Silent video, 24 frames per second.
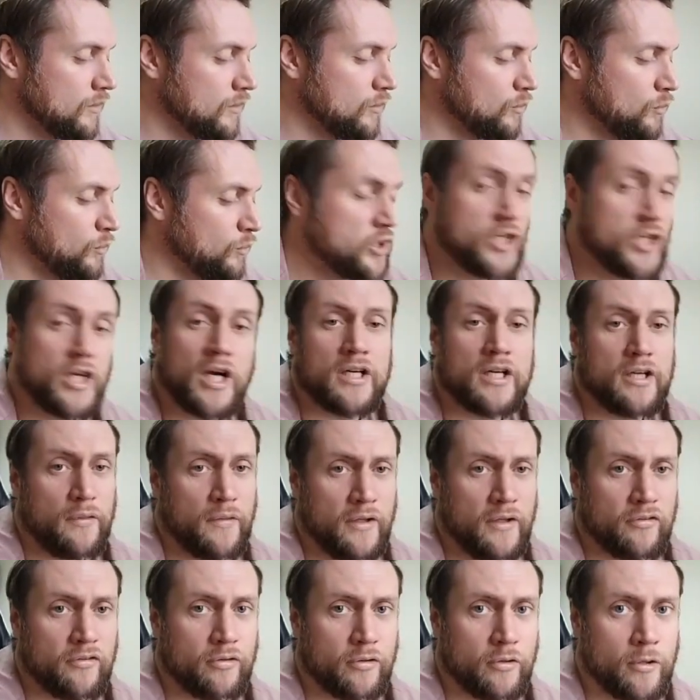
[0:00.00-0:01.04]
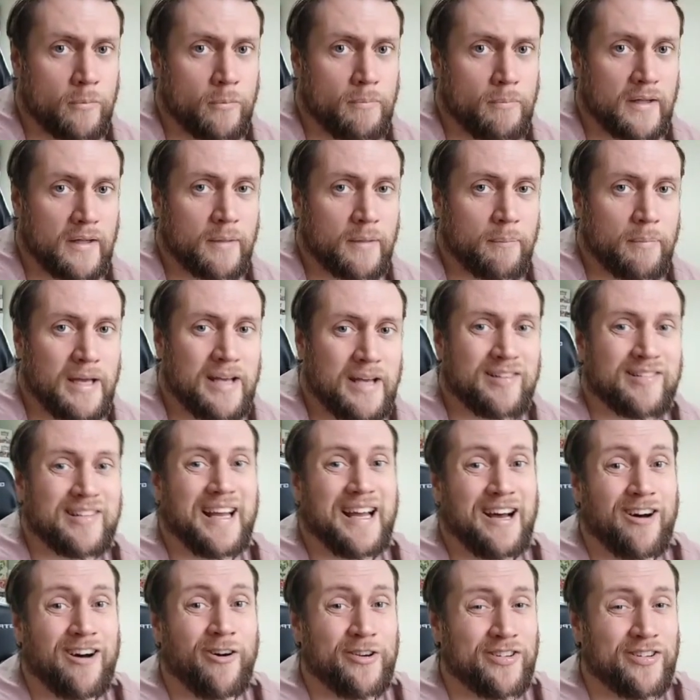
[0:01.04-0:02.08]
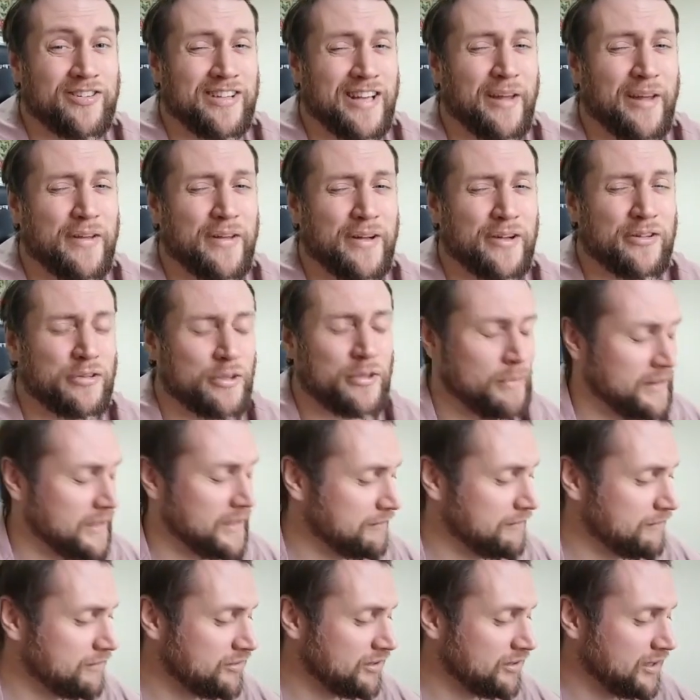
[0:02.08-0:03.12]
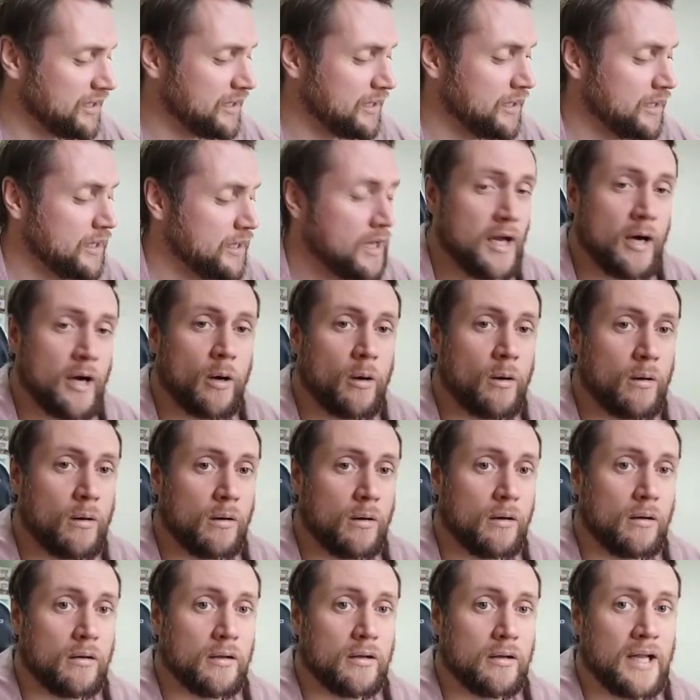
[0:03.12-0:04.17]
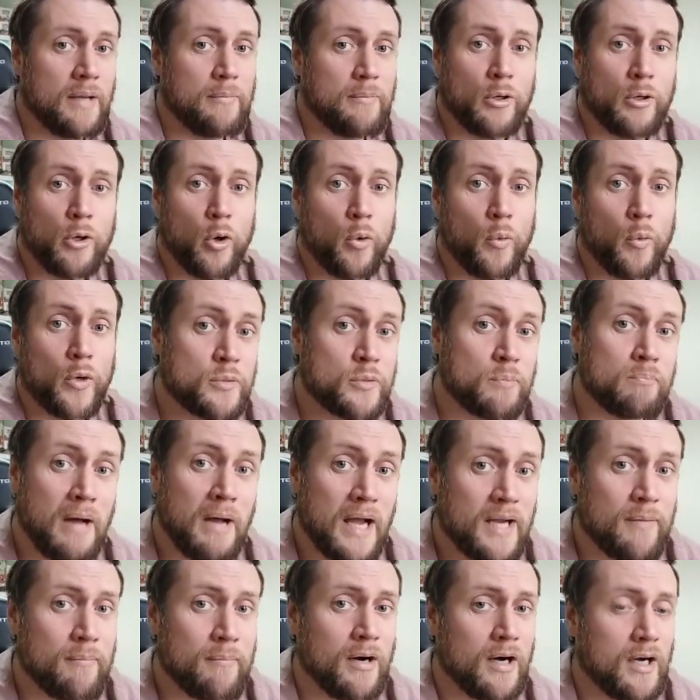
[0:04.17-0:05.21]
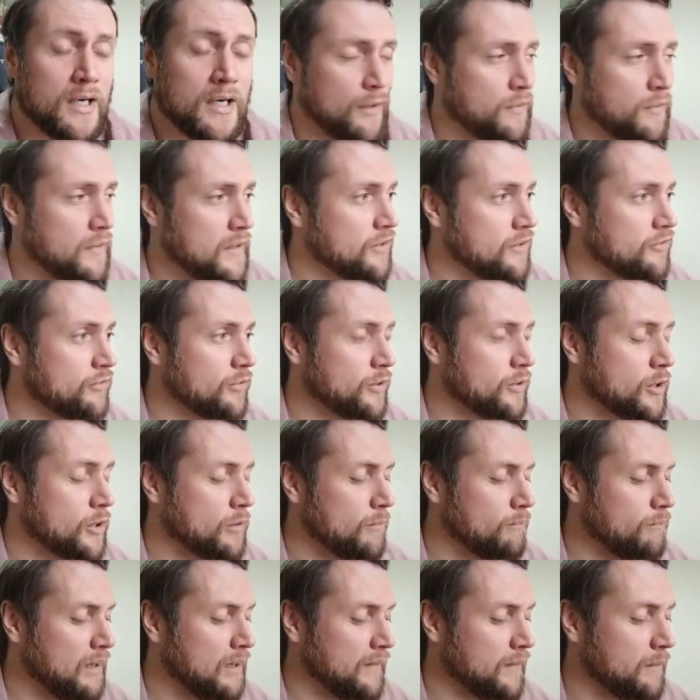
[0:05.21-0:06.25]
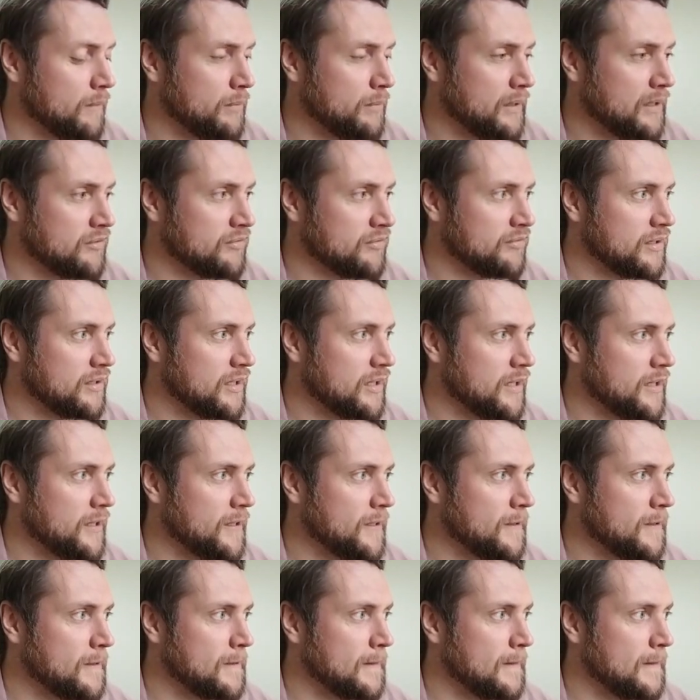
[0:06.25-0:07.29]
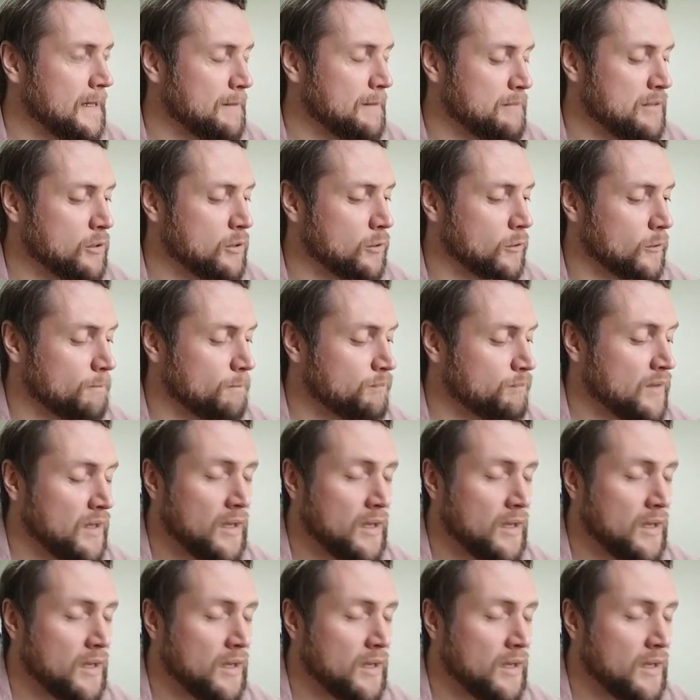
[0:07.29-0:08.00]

Which card do you think is going to come back the best? Honestly, I think it's going to be the Giratina. Or let me know which Magmar you think is going to come back the best. Let me know.